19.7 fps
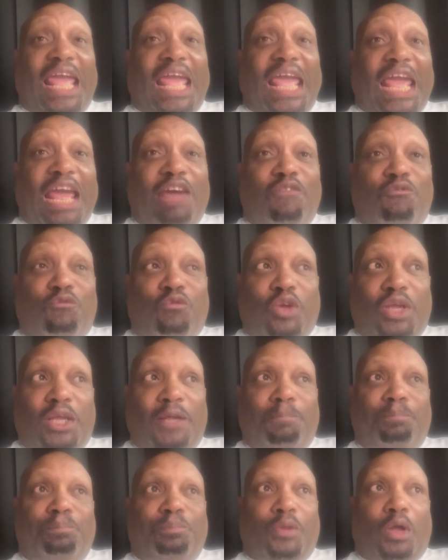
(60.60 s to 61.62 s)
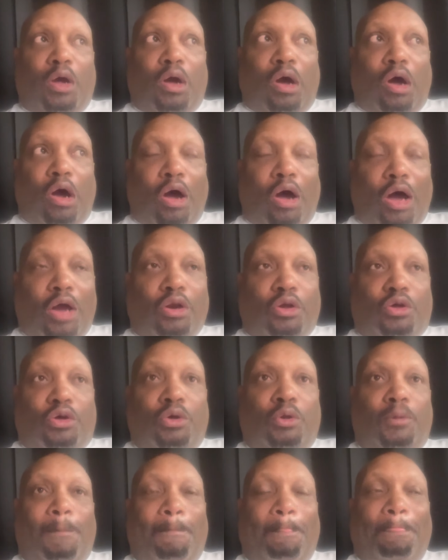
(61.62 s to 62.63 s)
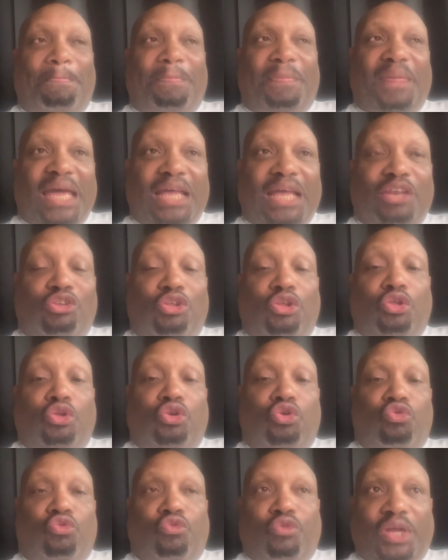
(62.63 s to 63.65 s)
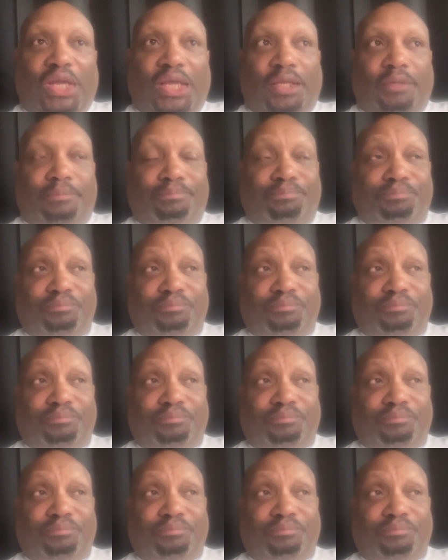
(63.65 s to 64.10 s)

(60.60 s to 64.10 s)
Every article that you read,